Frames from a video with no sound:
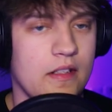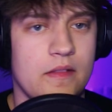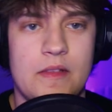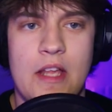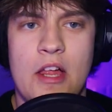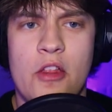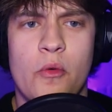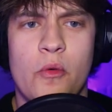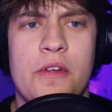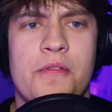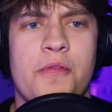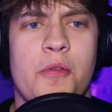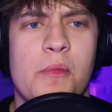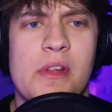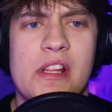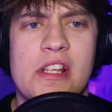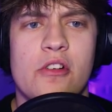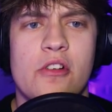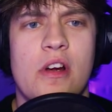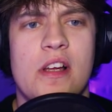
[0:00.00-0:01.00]
Now that we've
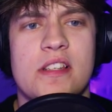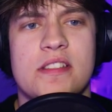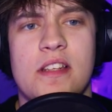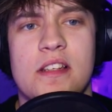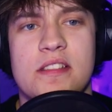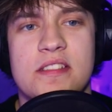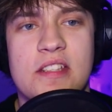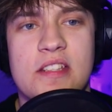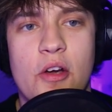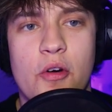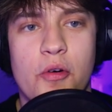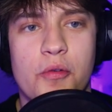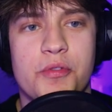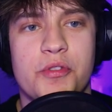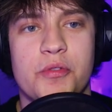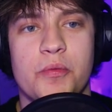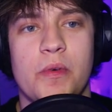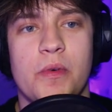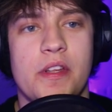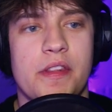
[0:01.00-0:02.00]
familiarized
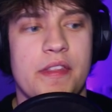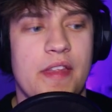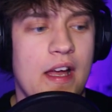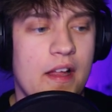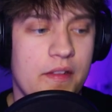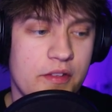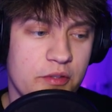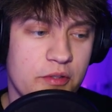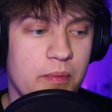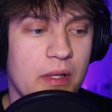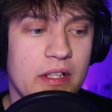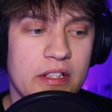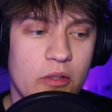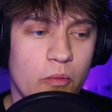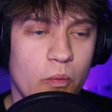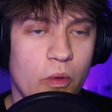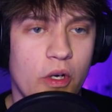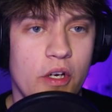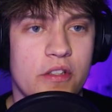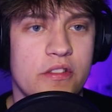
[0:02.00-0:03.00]
ourselves with how this
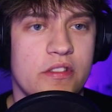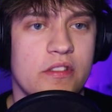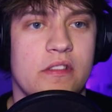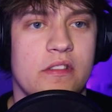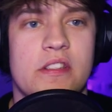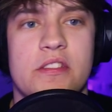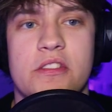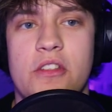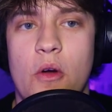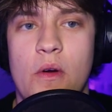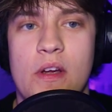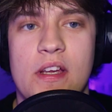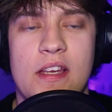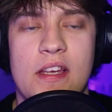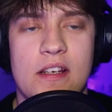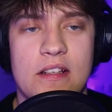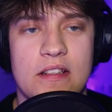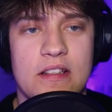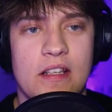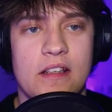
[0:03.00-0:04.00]
plugin works, let's go
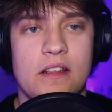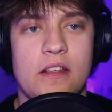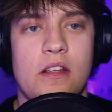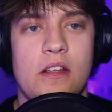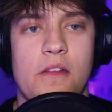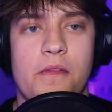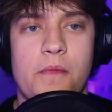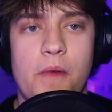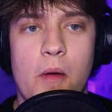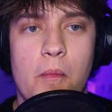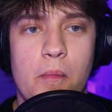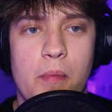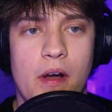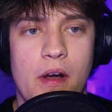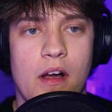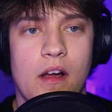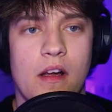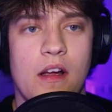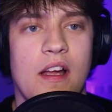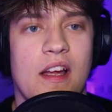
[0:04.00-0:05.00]
ahead and get into the fun
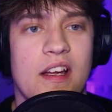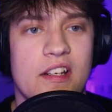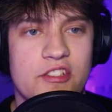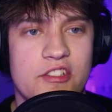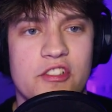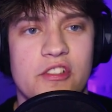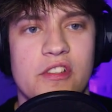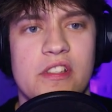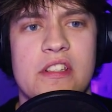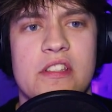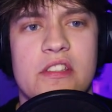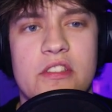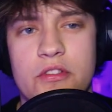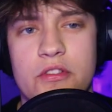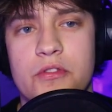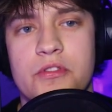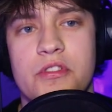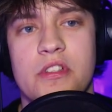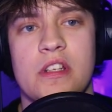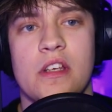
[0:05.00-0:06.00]
part, actually
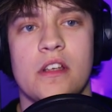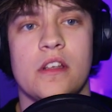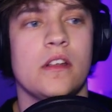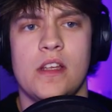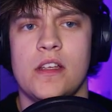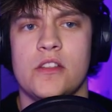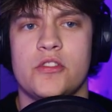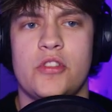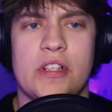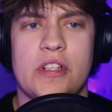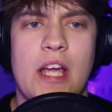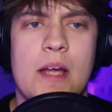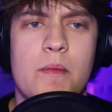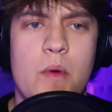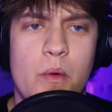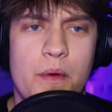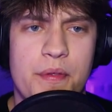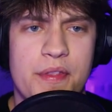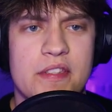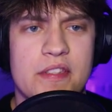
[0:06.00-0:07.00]
using it. So I came
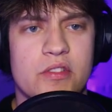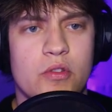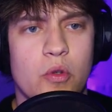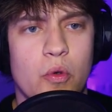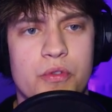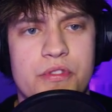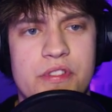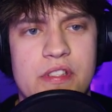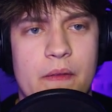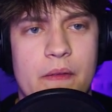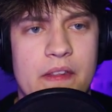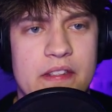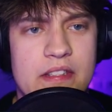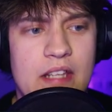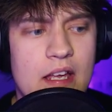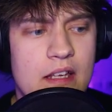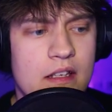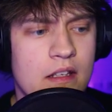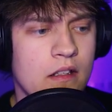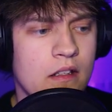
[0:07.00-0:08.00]
up with these chords the other
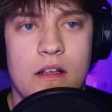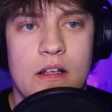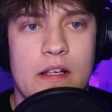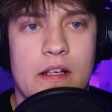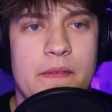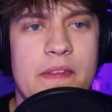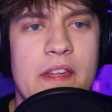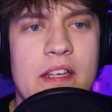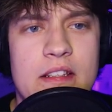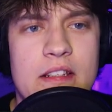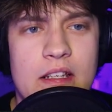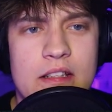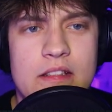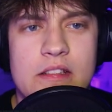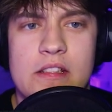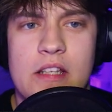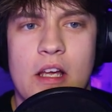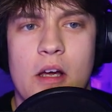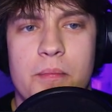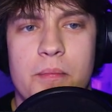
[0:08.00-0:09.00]
day, and then
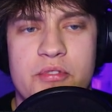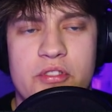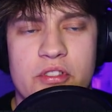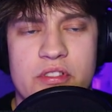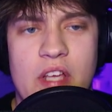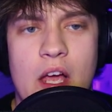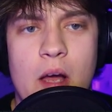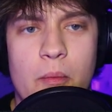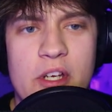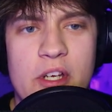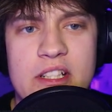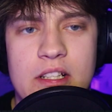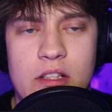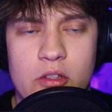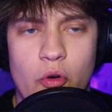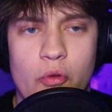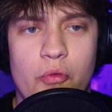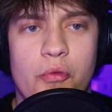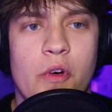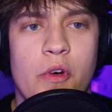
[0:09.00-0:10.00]
ended up just humming a
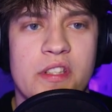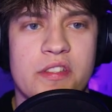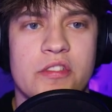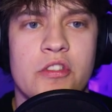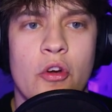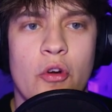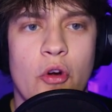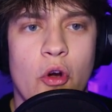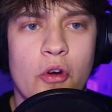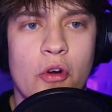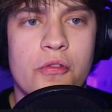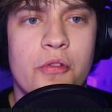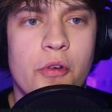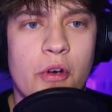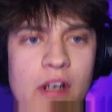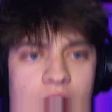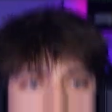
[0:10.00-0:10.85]
little voice note over